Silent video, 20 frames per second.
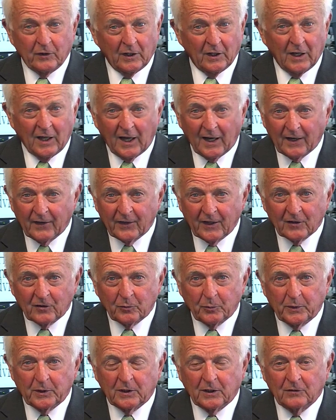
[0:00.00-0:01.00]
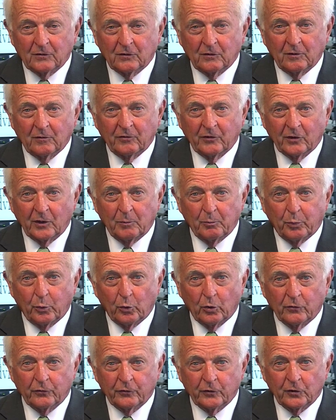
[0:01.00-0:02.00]
A lot of that's because of the very
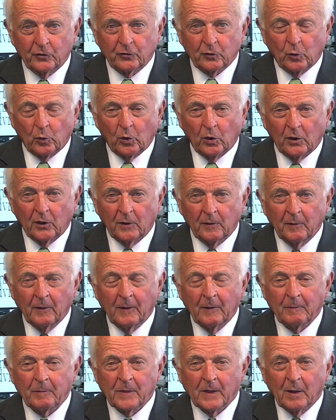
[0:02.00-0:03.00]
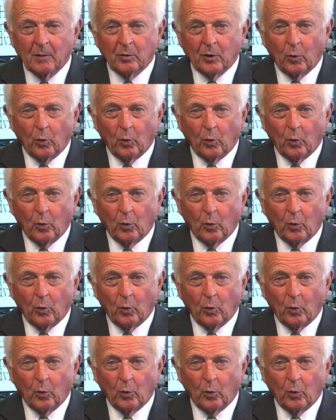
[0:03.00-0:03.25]
poor first quarter, but